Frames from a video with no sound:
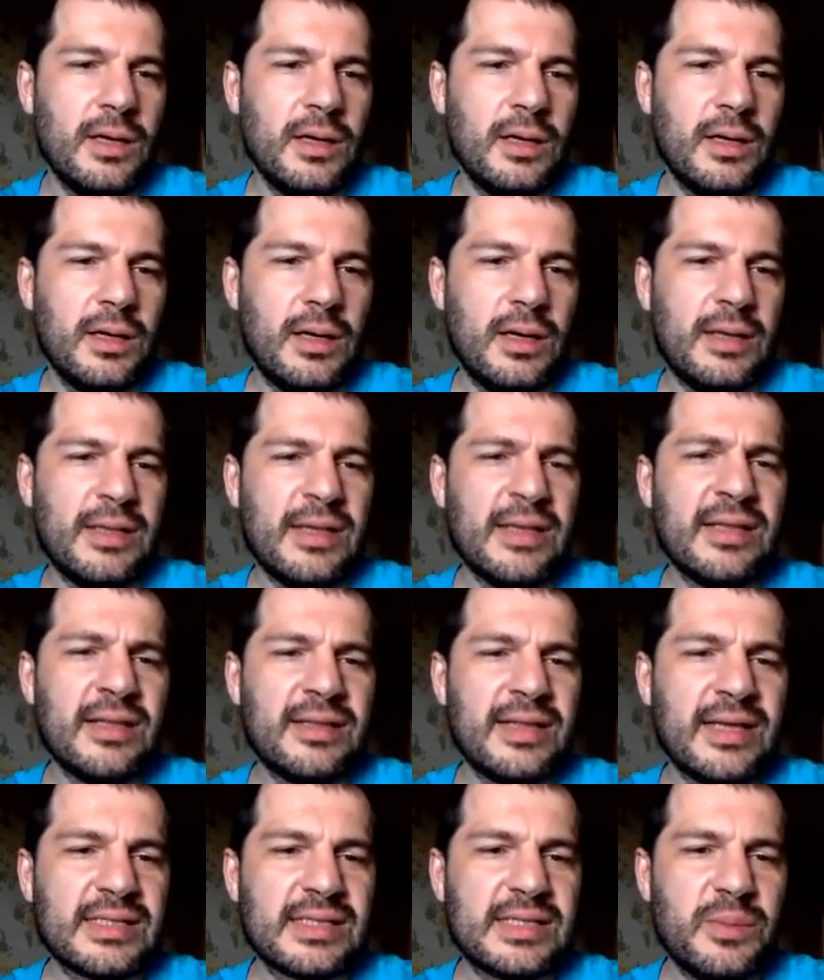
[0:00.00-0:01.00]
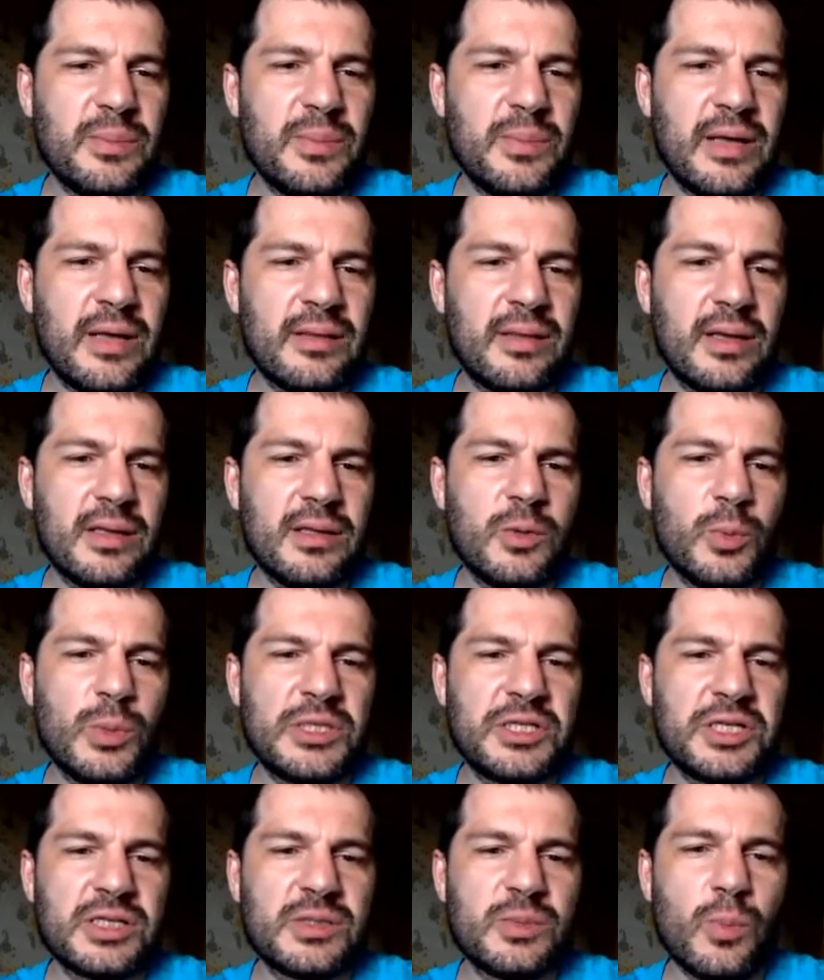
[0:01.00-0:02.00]
Another testing method,
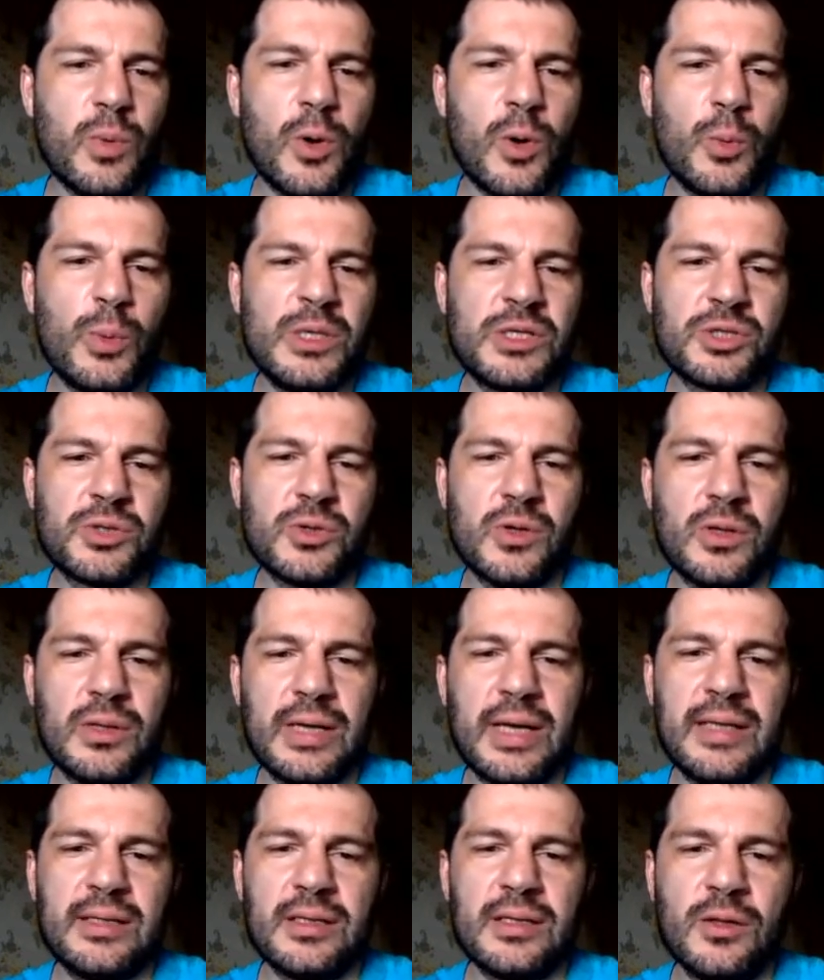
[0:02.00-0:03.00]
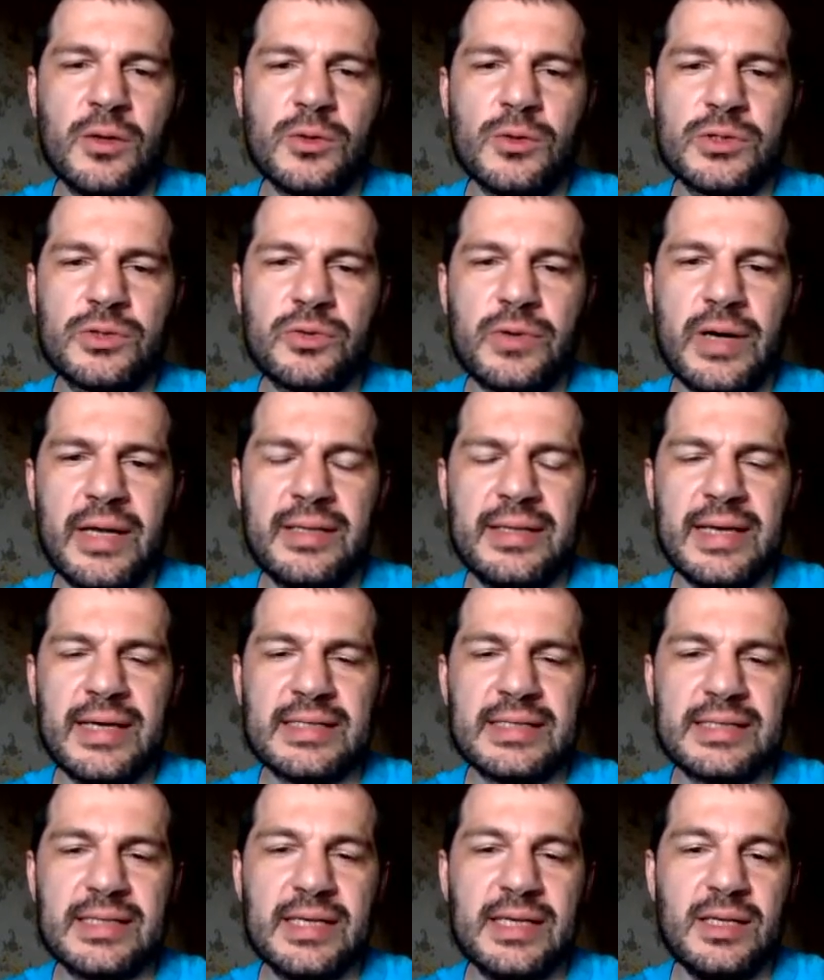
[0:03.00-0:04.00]
which is more visual and allows to write
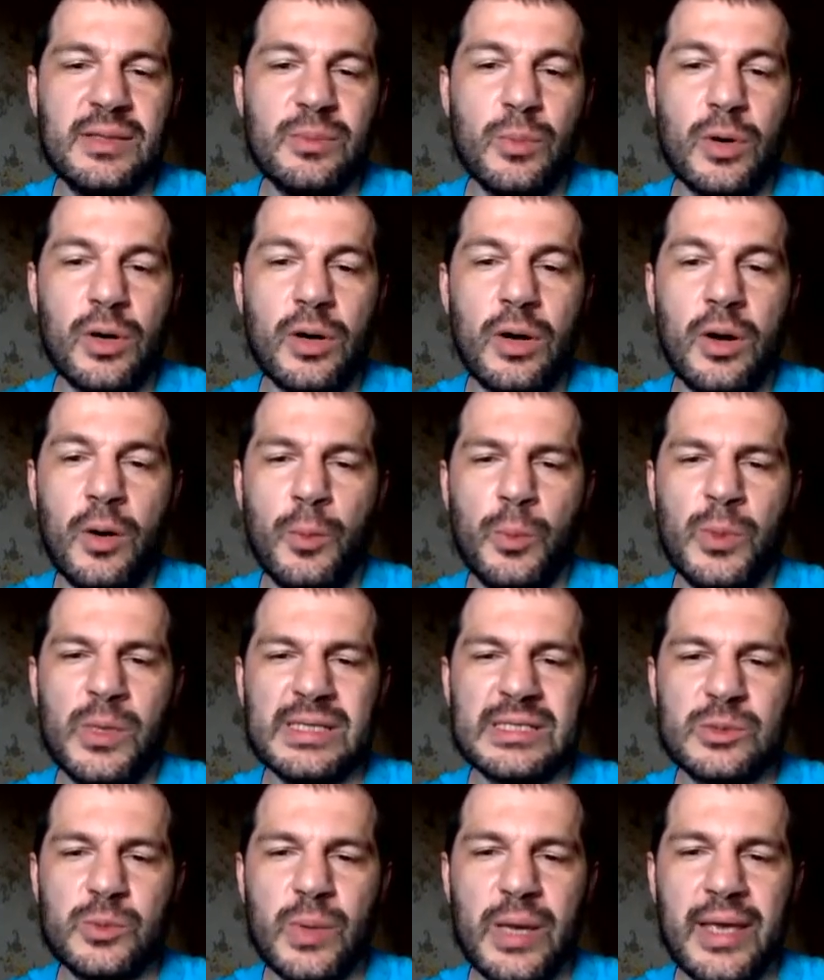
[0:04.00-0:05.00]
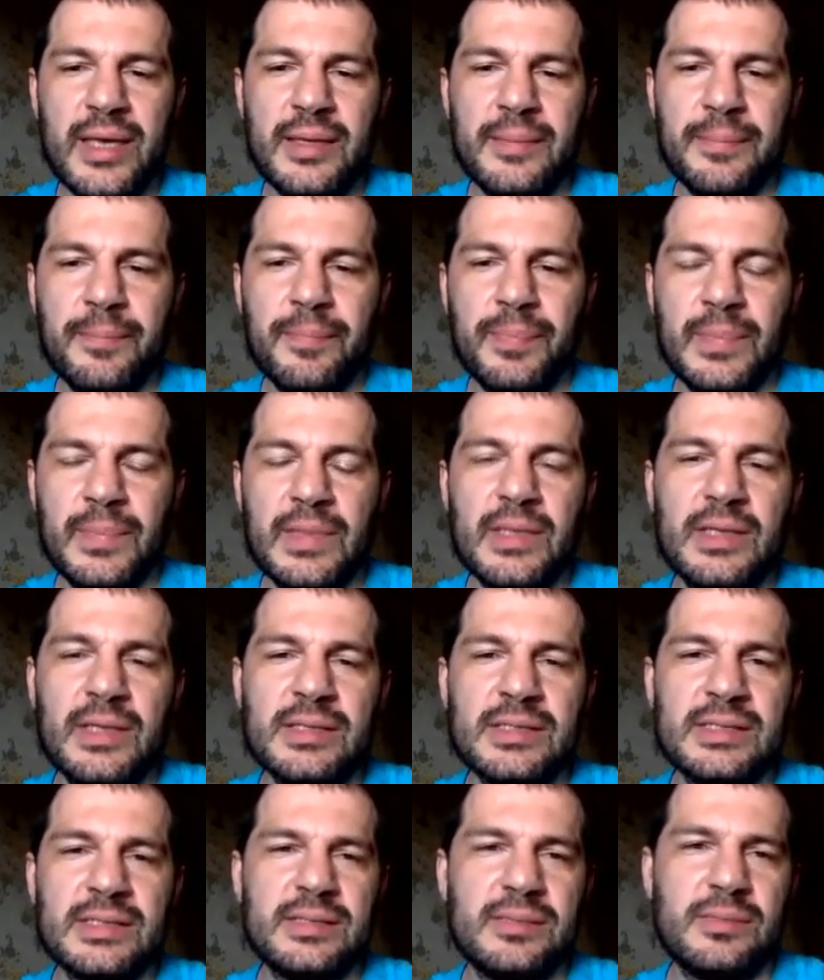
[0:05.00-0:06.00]
tests in more obvious way,
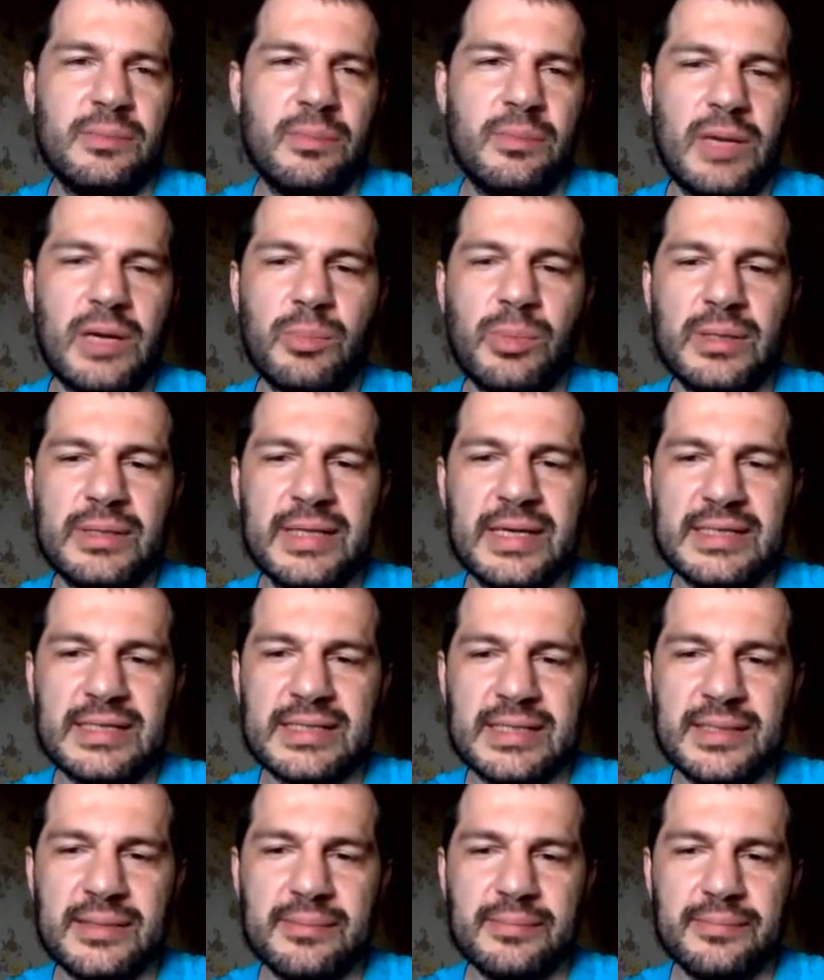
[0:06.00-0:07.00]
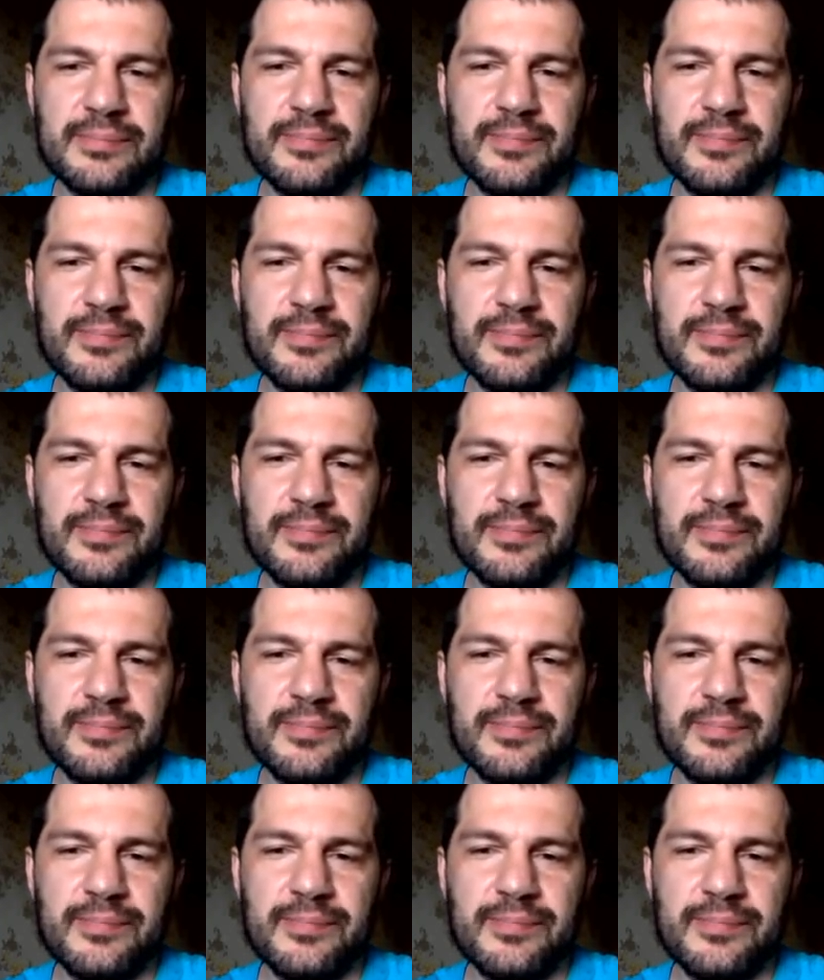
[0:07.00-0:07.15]
is marble testing.